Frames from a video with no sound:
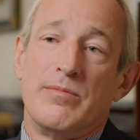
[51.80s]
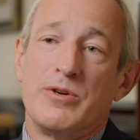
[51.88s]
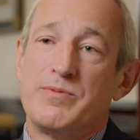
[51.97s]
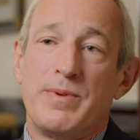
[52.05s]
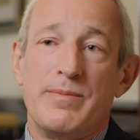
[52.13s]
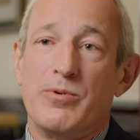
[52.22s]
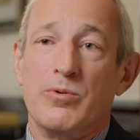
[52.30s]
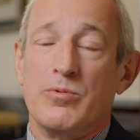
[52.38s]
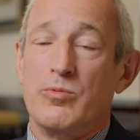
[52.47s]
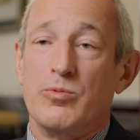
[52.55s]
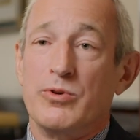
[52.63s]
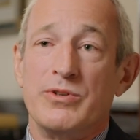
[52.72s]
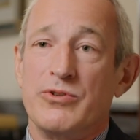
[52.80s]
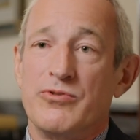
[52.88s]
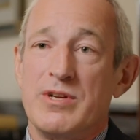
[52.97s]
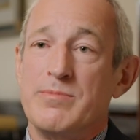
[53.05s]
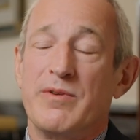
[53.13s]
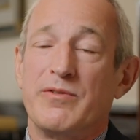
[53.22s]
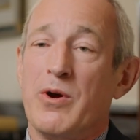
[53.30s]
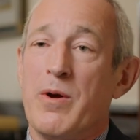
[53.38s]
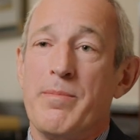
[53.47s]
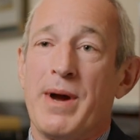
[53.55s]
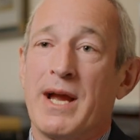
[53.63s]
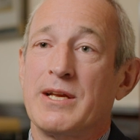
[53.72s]
most people wouldn't dream of
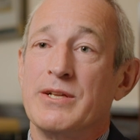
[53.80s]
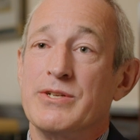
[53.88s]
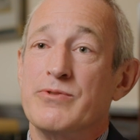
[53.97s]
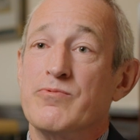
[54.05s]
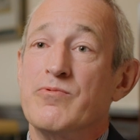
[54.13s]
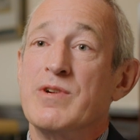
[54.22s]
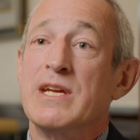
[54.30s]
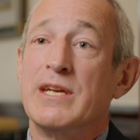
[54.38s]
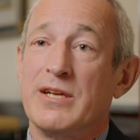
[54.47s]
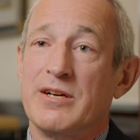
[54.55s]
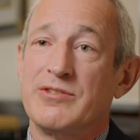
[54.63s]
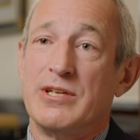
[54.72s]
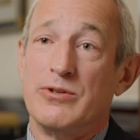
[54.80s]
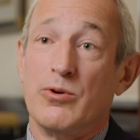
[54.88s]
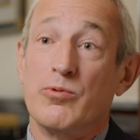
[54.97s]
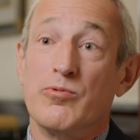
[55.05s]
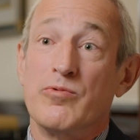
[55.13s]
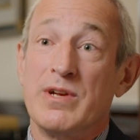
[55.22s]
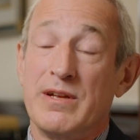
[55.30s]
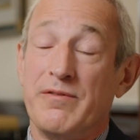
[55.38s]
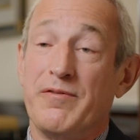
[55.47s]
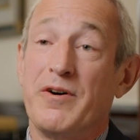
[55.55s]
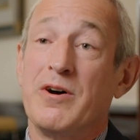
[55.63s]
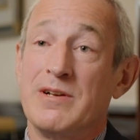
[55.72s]
going back and recutting or
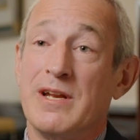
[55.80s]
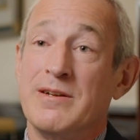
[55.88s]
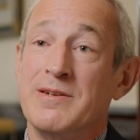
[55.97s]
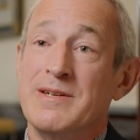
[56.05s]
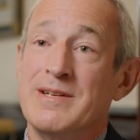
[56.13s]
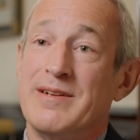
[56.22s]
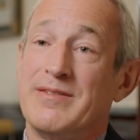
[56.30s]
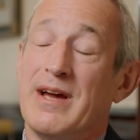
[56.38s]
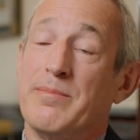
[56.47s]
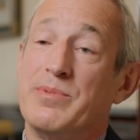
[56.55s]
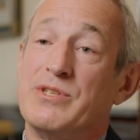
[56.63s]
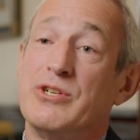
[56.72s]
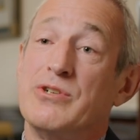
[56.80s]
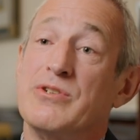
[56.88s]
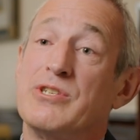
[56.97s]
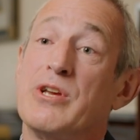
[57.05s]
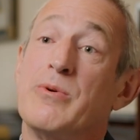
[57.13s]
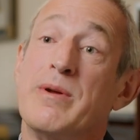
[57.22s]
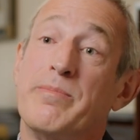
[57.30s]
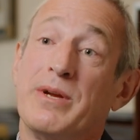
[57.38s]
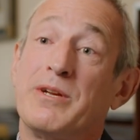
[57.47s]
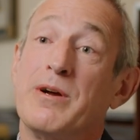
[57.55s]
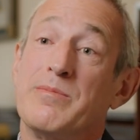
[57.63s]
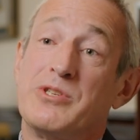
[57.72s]
refining that position. So it
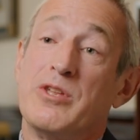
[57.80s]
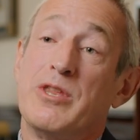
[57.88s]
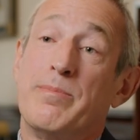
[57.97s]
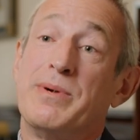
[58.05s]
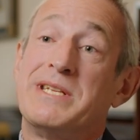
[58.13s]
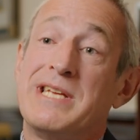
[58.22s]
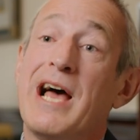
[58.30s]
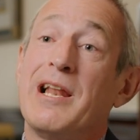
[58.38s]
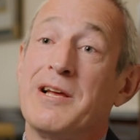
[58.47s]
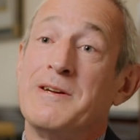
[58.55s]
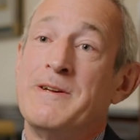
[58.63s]
becomes that the patella